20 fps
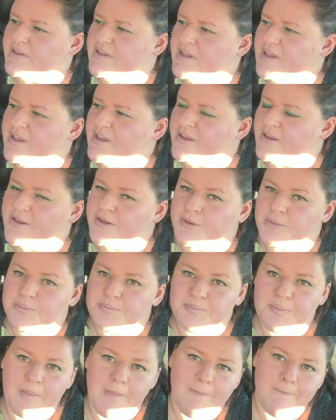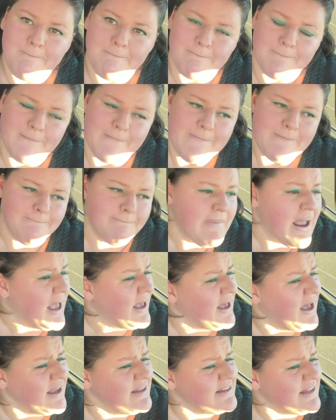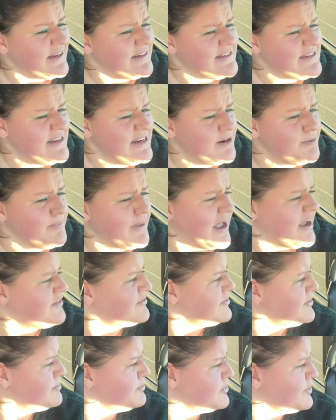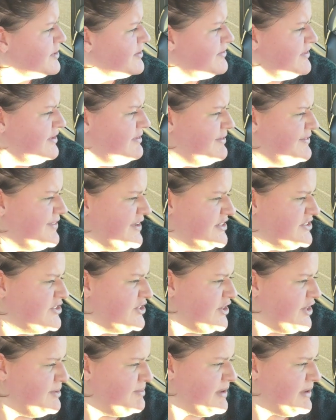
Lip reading: I'd like to hear back from more of you eventually,